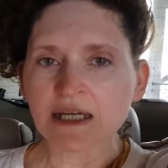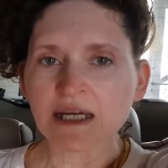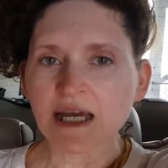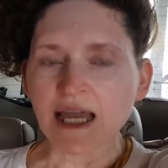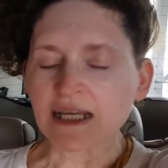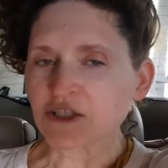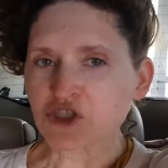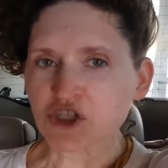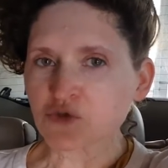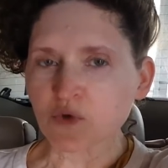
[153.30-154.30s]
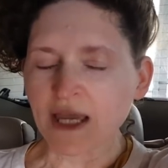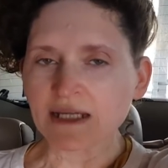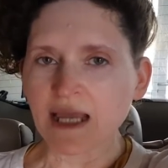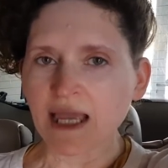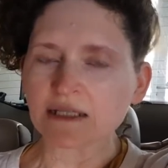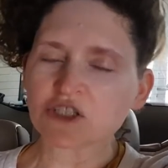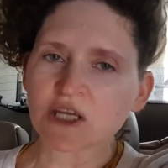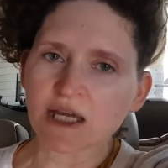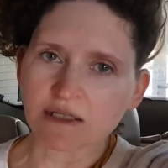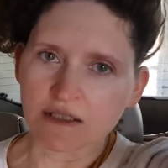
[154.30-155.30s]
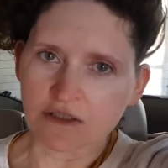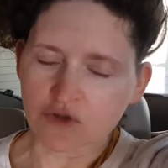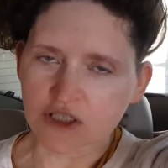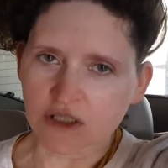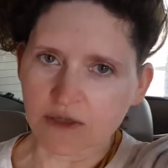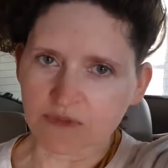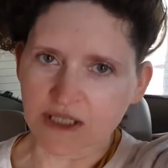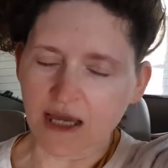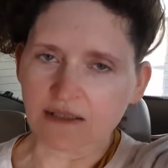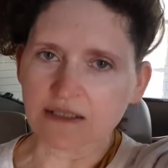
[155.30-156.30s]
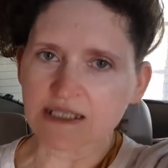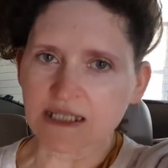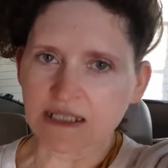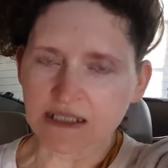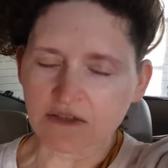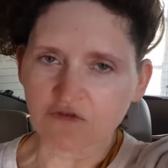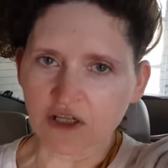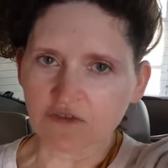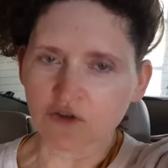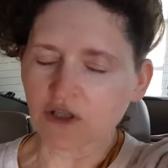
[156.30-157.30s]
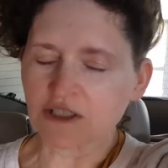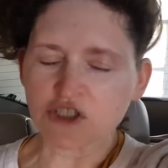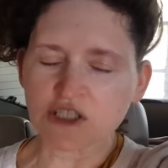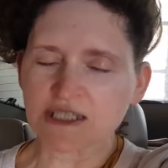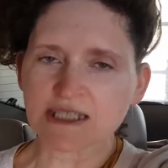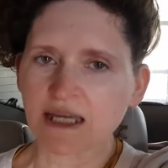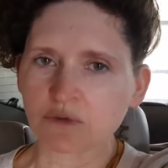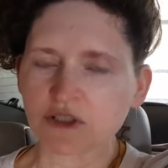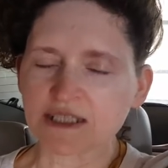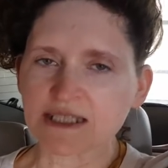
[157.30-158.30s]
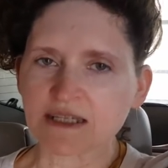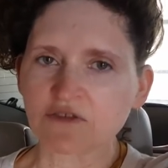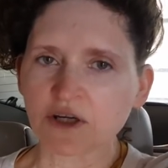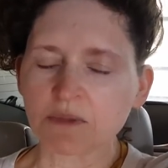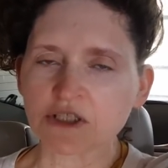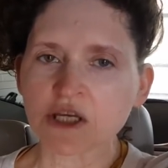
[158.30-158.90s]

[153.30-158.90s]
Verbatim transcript: And it's just, and, and she kind of, you know, slumps down in the seats in front of her and she just can't really see very much.